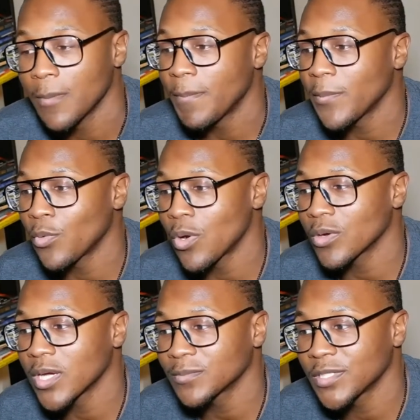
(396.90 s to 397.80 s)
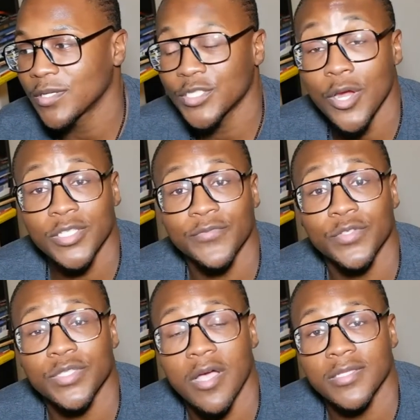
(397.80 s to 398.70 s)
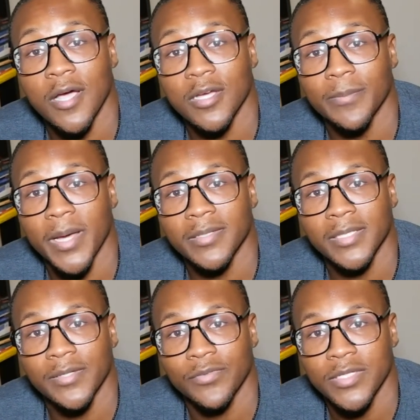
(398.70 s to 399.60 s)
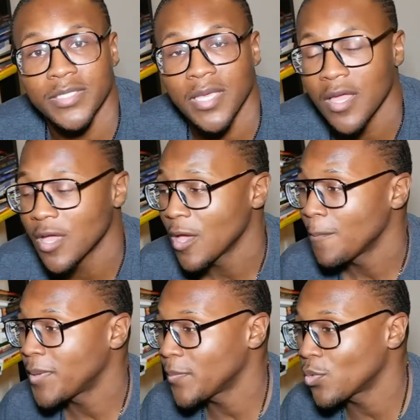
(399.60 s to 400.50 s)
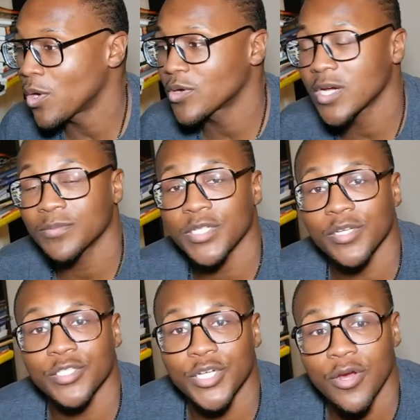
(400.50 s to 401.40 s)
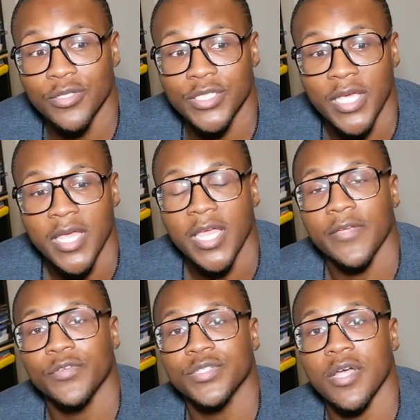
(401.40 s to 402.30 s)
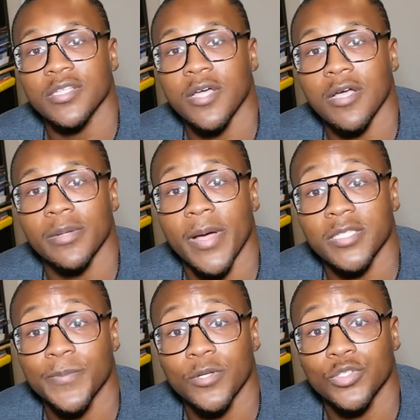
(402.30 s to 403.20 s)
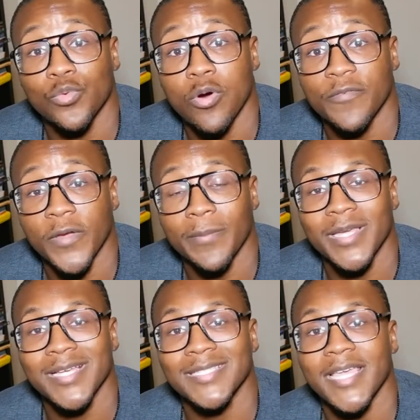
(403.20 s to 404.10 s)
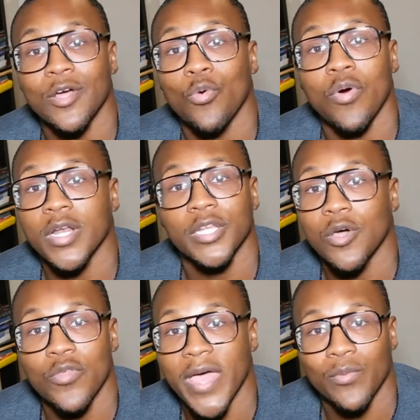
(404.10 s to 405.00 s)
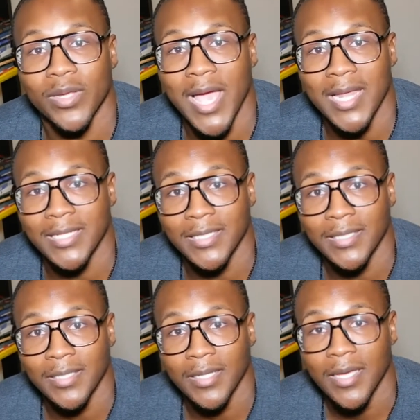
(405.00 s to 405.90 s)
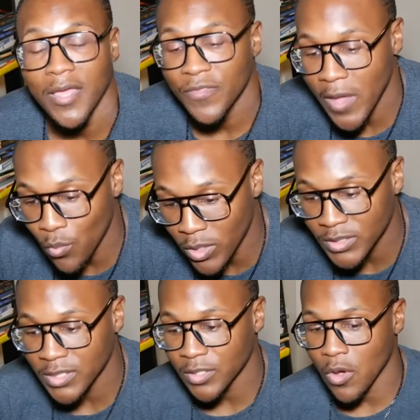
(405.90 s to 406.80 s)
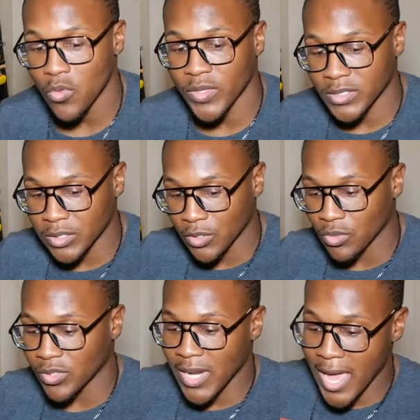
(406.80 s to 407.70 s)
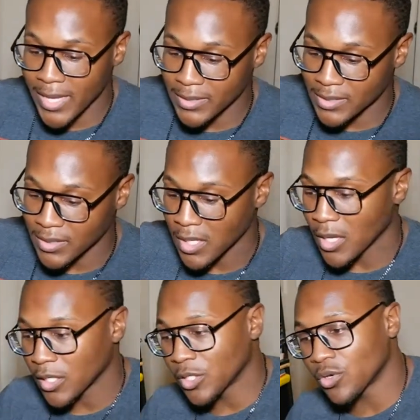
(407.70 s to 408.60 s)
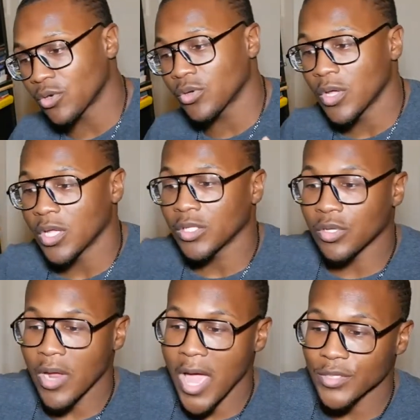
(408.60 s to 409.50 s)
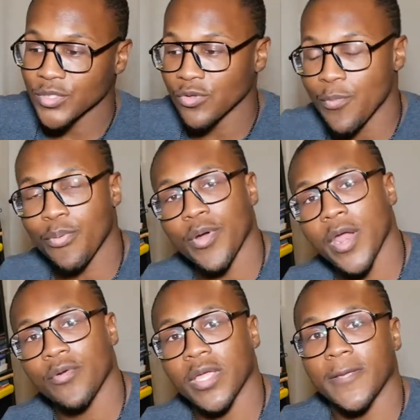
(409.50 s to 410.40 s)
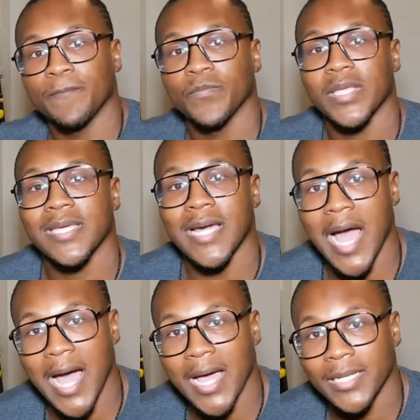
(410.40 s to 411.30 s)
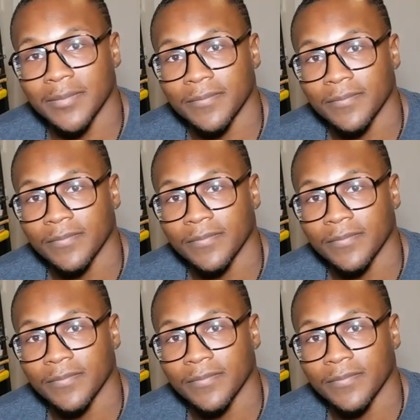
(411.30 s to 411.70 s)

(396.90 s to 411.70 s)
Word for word: People won't come to your church if you start talking about deliverance. People won't come to your church if you start talking about spiritual warfare because they don't want to know that reality. They want to know this little nice, little, little house on the prairie, God